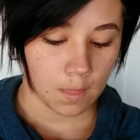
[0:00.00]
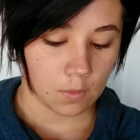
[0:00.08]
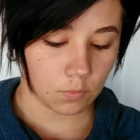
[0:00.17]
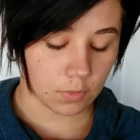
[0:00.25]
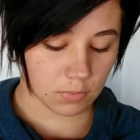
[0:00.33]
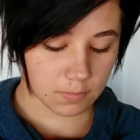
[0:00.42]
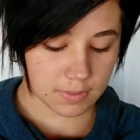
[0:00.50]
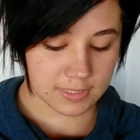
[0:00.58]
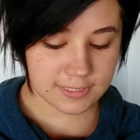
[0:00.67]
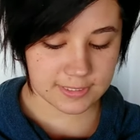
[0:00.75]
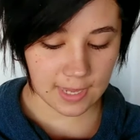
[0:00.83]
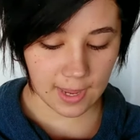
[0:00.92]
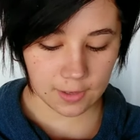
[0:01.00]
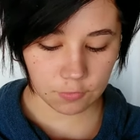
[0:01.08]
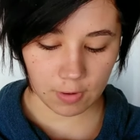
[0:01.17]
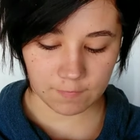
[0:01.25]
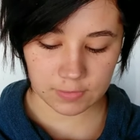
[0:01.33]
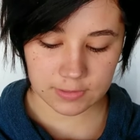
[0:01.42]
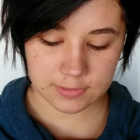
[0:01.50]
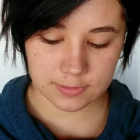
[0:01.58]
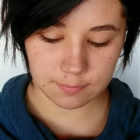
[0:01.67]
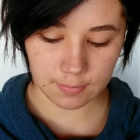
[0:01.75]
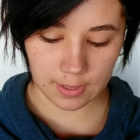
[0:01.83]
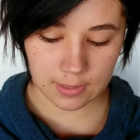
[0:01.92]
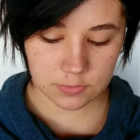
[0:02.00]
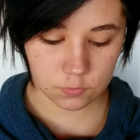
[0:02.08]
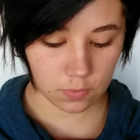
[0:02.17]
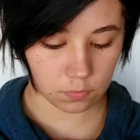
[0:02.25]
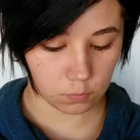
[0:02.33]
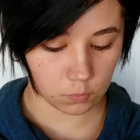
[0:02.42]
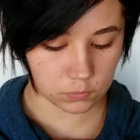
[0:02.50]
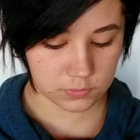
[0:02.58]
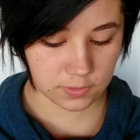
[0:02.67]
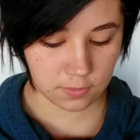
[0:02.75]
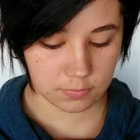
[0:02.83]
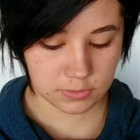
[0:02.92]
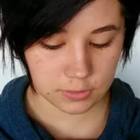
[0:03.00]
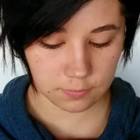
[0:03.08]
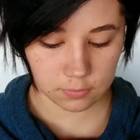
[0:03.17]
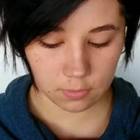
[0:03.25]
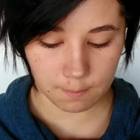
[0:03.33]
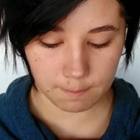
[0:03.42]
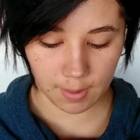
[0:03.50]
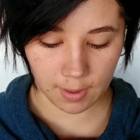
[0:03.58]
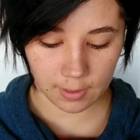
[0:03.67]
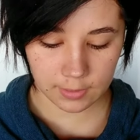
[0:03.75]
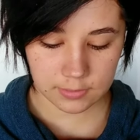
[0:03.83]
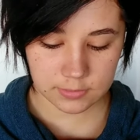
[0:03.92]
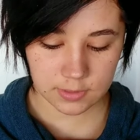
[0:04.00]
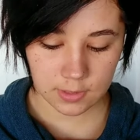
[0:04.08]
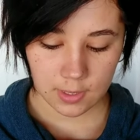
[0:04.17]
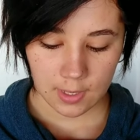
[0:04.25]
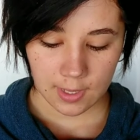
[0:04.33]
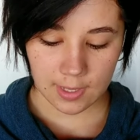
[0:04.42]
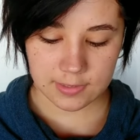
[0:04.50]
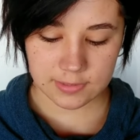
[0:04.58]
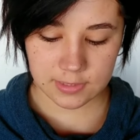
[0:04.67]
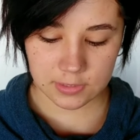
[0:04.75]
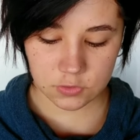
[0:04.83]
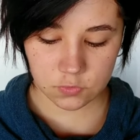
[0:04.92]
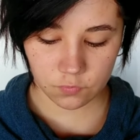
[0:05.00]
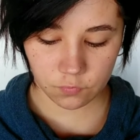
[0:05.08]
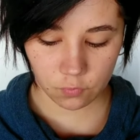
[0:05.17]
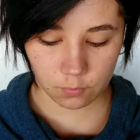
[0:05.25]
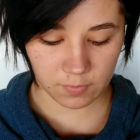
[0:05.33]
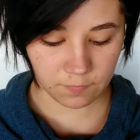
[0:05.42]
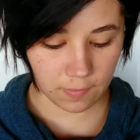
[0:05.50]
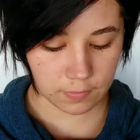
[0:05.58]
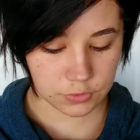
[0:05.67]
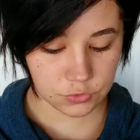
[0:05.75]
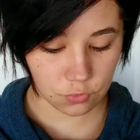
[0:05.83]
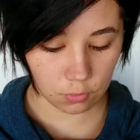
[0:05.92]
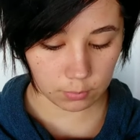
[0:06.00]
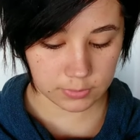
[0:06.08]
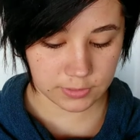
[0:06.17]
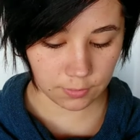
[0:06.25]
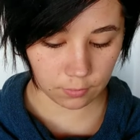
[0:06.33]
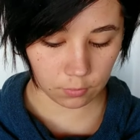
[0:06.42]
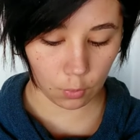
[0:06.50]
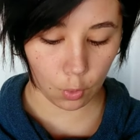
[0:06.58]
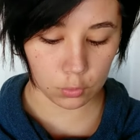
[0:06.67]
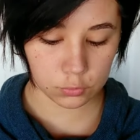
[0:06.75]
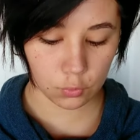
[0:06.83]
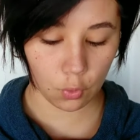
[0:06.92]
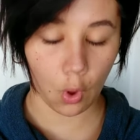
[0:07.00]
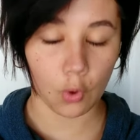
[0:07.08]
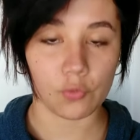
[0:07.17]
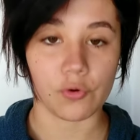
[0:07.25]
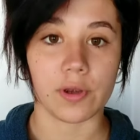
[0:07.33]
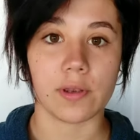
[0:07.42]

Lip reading: When we mix sand, gravel, and cement with water, the material combines and sets to form a very strong material called concrete.